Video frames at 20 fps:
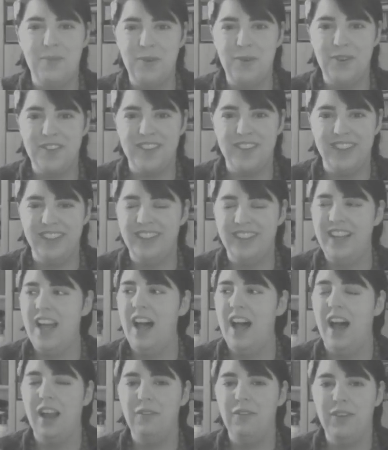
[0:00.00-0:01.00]
bought it,
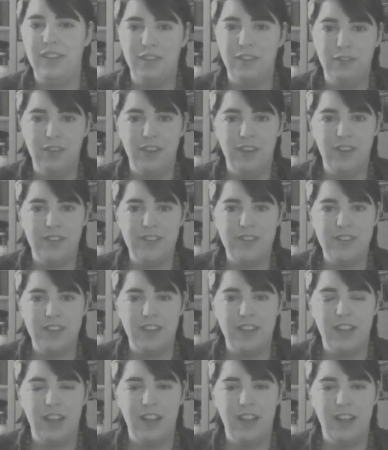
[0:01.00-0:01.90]
I read the first